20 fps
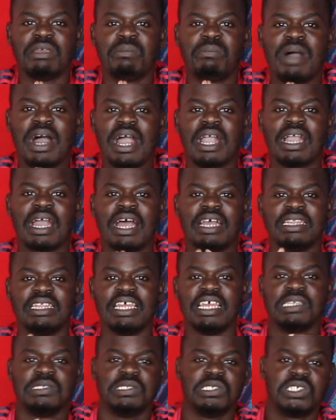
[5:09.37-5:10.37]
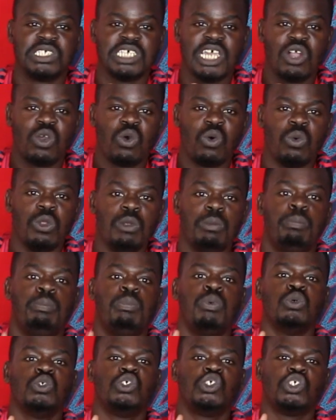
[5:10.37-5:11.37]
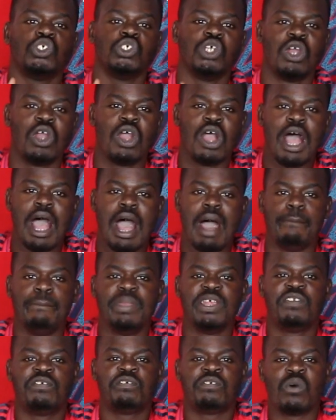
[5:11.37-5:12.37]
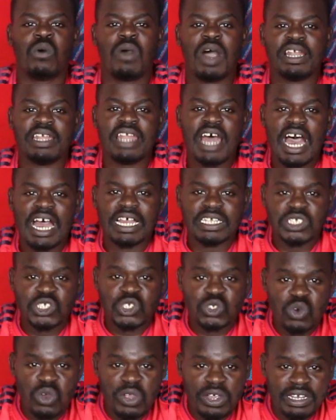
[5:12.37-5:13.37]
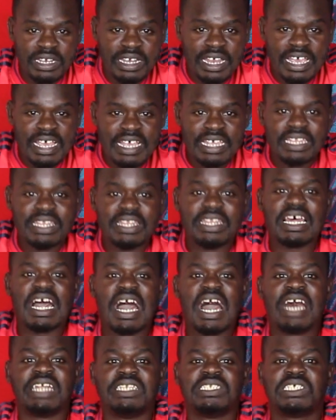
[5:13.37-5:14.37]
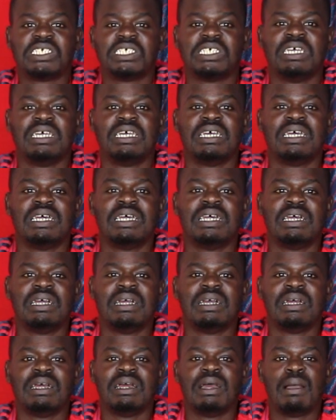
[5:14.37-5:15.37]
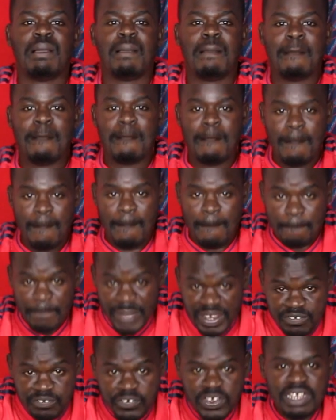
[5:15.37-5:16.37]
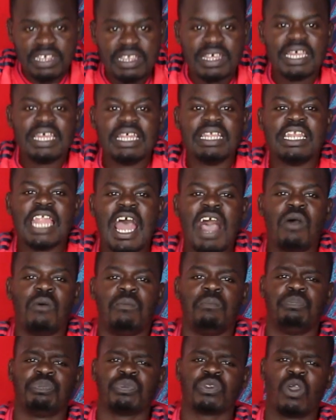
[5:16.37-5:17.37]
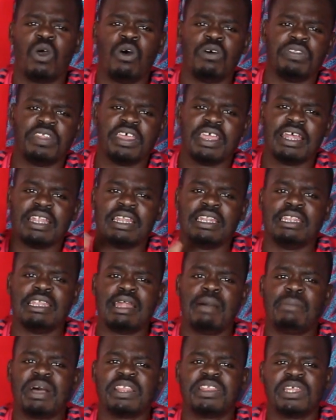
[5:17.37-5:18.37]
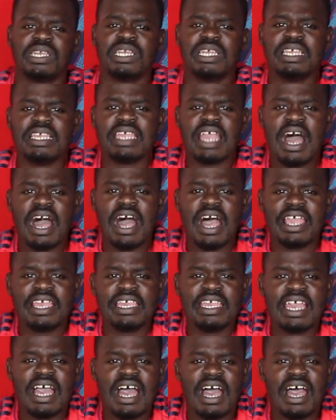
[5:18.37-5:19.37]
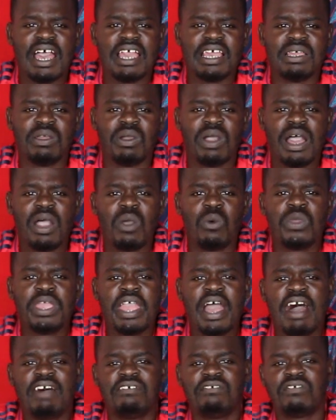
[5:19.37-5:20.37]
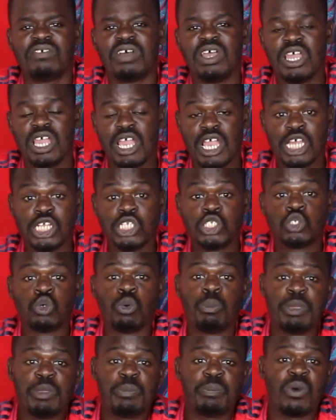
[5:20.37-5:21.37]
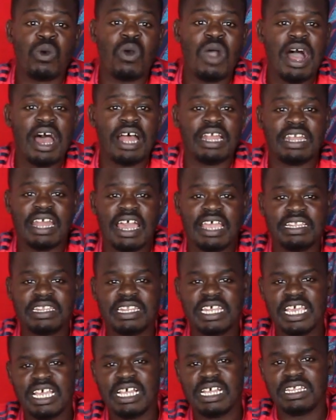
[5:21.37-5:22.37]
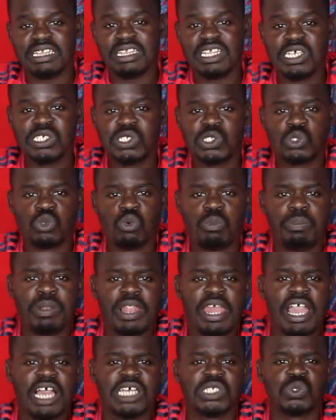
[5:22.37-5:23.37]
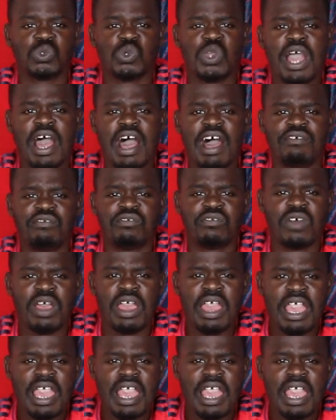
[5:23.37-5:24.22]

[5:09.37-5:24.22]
the back. And then Zinchenko will push a bit forward and join that midfield. Now, on the number three uh, here, uh, we have two people, and I think these two players we have